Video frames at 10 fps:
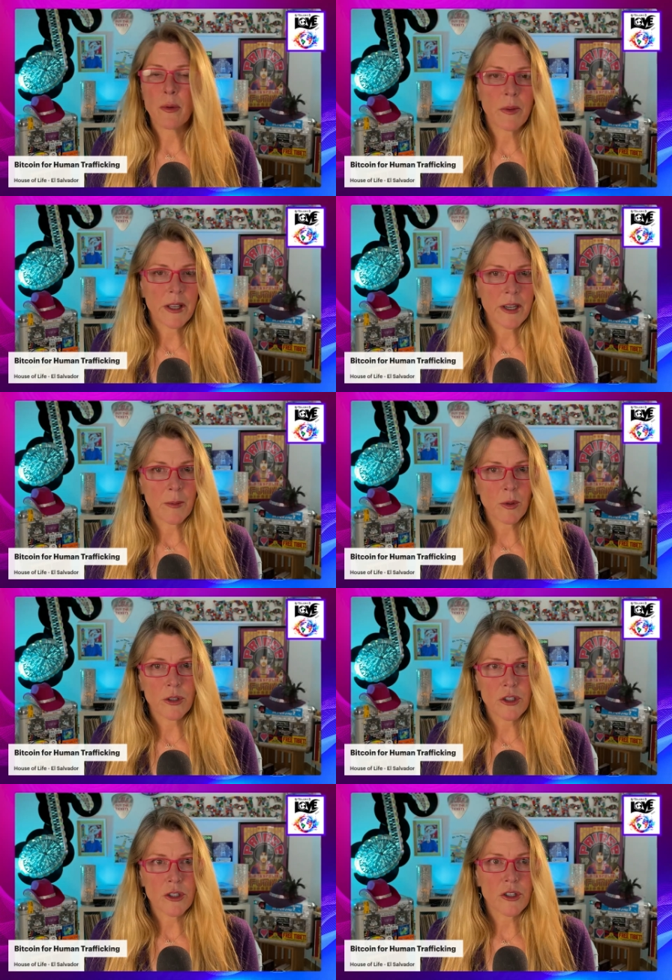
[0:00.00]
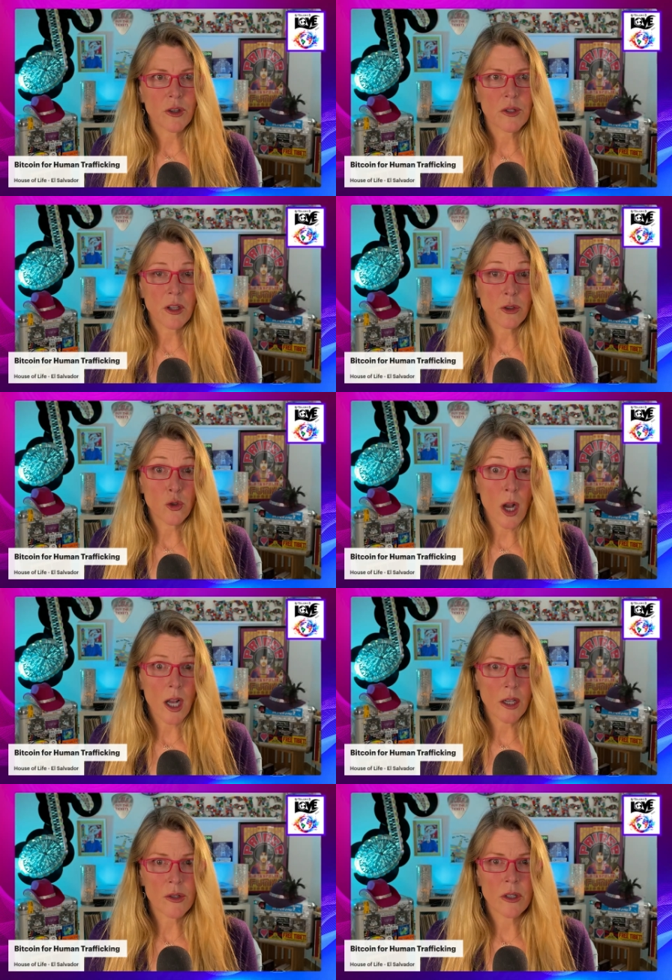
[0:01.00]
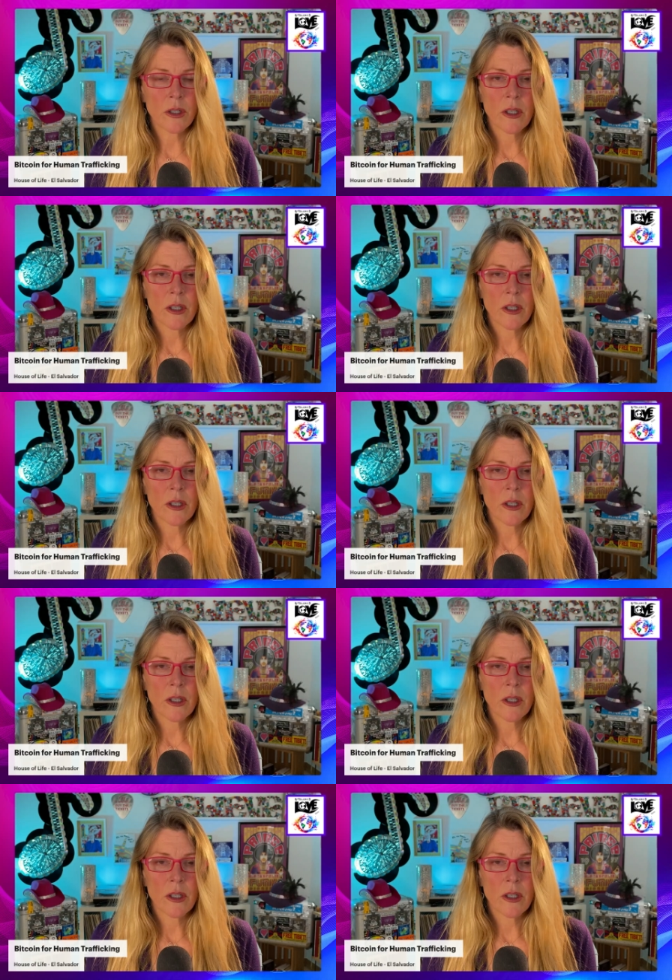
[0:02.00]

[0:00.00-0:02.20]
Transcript: being able to just go sell drugs